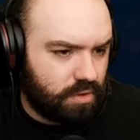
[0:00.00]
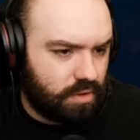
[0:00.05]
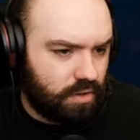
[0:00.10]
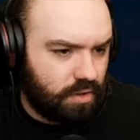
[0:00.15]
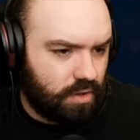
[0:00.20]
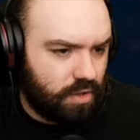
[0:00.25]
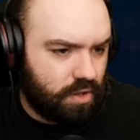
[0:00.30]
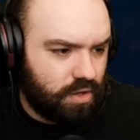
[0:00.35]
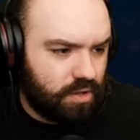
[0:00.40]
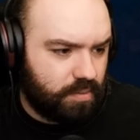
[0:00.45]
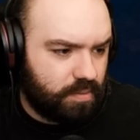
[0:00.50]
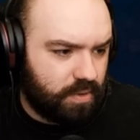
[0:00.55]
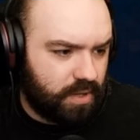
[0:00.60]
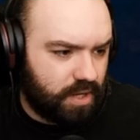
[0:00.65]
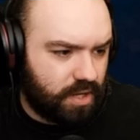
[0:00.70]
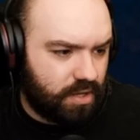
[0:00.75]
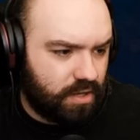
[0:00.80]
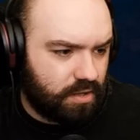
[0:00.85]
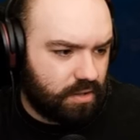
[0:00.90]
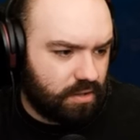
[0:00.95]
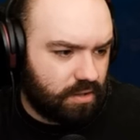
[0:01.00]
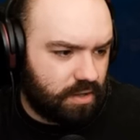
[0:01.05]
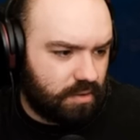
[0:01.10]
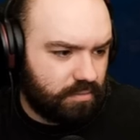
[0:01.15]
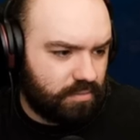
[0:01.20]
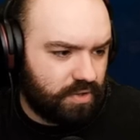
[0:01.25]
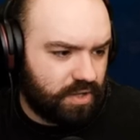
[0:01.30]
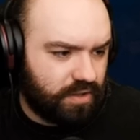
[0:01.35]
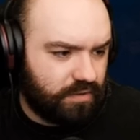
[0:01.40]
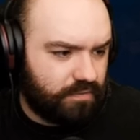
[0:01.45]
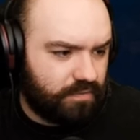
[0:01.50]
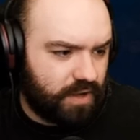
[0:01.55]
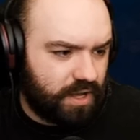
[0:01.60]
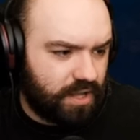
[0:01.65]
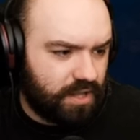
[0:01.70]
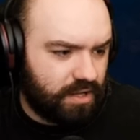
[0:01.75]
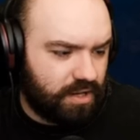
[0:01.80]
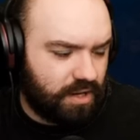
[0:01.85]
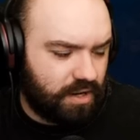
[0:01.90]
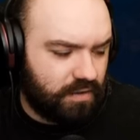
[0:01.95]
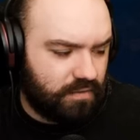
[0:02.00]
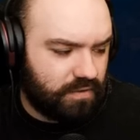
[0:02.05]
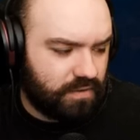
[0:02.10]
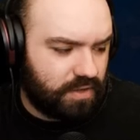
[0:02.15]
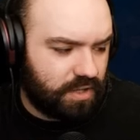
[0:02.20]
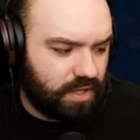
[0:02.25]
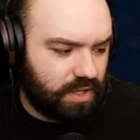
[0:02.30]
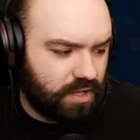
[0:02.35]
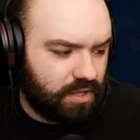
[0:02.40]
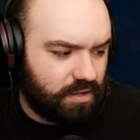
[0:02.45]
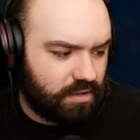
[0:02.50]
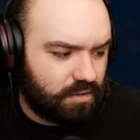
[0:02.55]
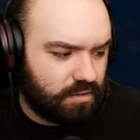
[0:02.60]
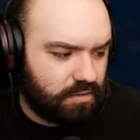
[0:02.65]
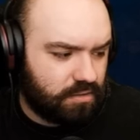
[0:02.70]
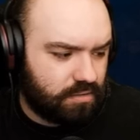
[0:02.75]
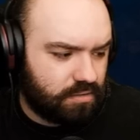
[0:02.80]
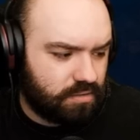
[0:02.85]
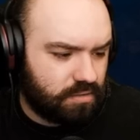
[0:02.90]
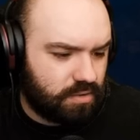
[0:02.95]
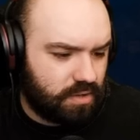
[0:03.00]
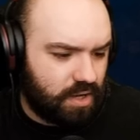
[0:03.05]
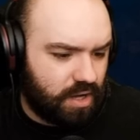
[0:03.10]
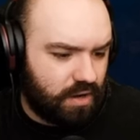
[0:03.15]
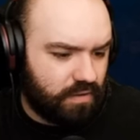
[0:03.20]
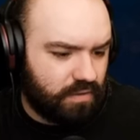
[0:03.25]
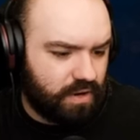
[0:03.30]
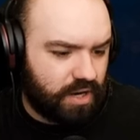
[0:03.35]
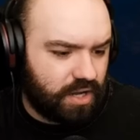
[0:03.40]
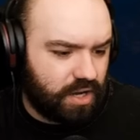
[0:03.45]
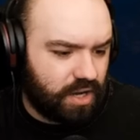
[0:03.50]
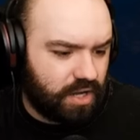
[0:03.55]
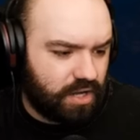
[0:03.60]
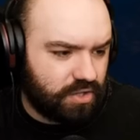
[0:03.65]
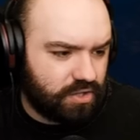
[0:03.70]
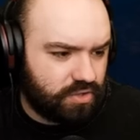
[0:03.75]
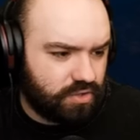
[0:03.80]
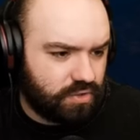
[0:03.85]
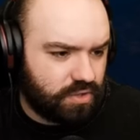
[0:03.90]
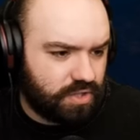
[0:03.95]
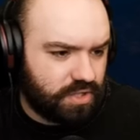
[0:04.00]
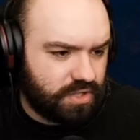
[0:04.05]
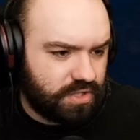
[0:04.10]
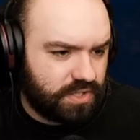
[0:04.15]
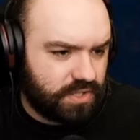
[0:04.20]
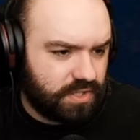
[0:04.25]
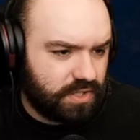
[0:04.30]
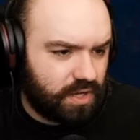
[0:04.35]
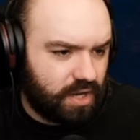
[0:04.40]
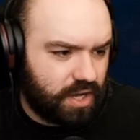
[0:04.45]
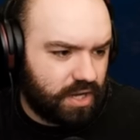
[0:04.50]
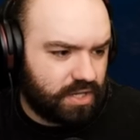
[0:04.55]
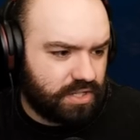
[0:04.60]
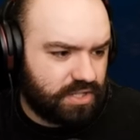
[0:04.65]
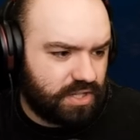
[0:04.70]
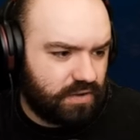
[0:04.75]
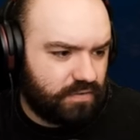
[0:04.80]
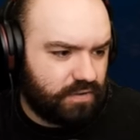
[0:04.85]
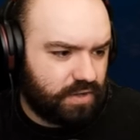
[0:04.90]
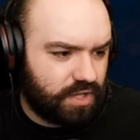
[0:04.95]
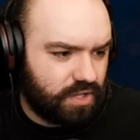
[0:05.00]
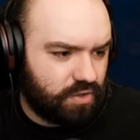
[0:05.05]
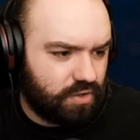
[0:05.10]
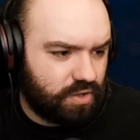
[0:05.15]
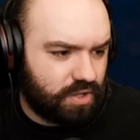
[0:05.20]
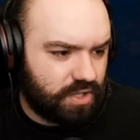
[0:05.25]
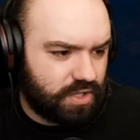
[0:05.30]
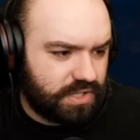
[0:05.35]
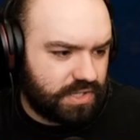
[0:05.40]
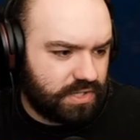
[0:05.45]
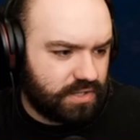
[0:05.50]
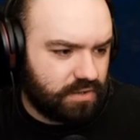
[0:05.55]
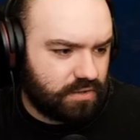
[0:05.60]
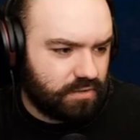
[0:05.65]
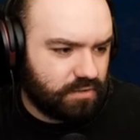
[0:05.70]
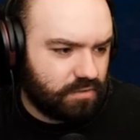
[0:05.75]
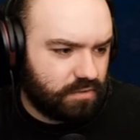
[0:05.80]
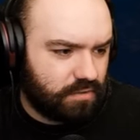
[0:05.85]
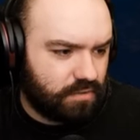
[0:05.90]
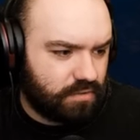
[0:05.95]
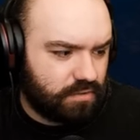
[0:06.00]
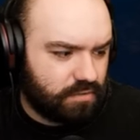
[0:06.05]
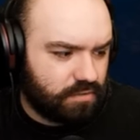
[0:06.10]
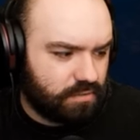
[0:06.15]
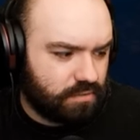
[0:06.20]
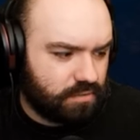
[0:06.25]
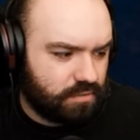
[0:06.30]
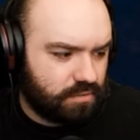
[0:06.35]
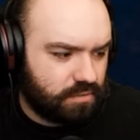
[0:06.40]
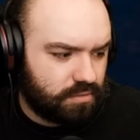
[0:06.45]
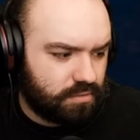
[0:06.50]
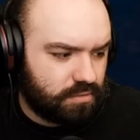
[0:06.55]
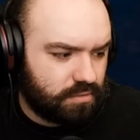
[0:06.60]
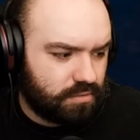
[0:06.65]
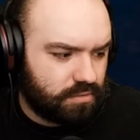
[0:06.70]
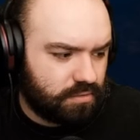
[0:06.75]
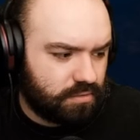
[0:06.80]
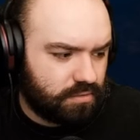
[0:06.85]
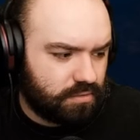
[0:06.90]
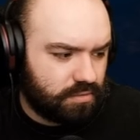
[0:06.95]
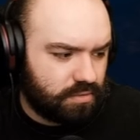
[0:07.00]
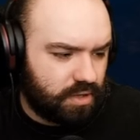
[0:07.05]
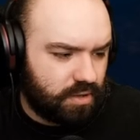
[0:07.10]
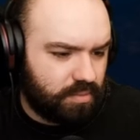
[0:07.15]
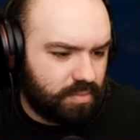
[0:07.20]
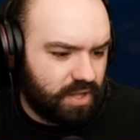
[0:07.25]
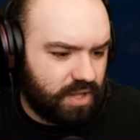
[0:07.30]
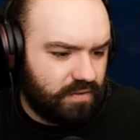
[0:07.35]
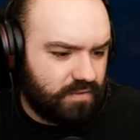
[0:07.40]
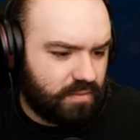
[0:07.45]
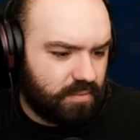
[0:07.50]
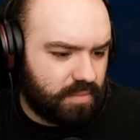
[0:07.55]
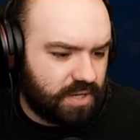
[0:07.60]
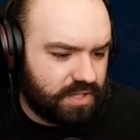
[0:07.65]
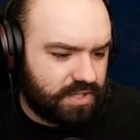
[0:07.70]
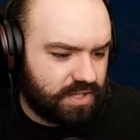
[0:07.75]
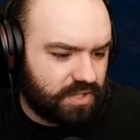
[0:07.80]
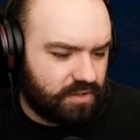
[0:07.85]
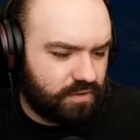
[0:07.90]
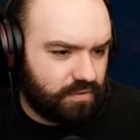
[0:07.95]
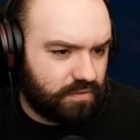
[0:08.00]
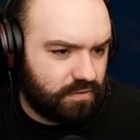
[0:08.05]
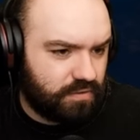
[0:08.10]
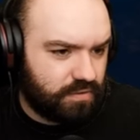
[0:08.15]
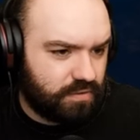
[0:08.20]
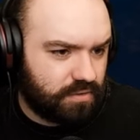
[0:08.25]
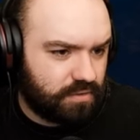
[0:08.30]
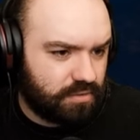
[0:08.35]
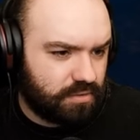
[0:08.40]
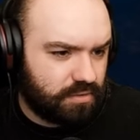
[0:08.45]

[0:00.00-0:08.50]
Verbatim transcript: Lockpick. I'm really failing at everything here. I reckon I can do this. I can definitely do this. I believe in myself.